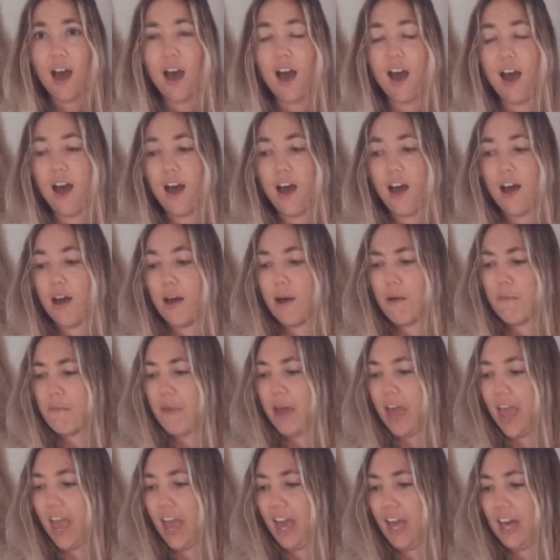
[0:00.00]

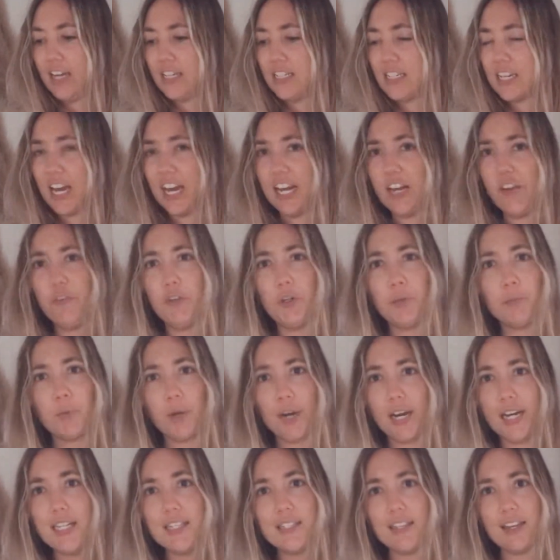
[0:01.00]
and kind of your
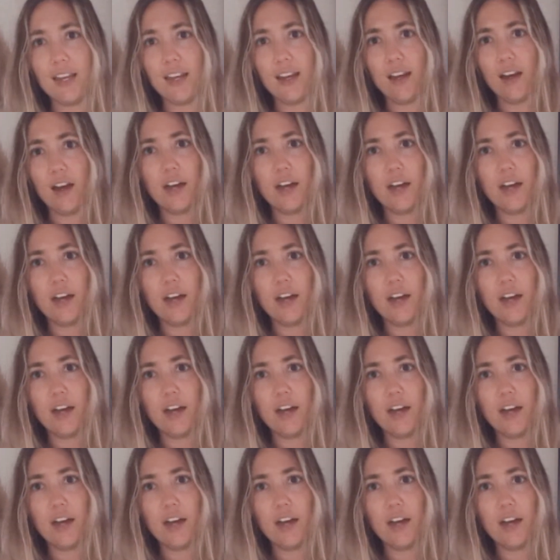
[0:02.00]
pricing.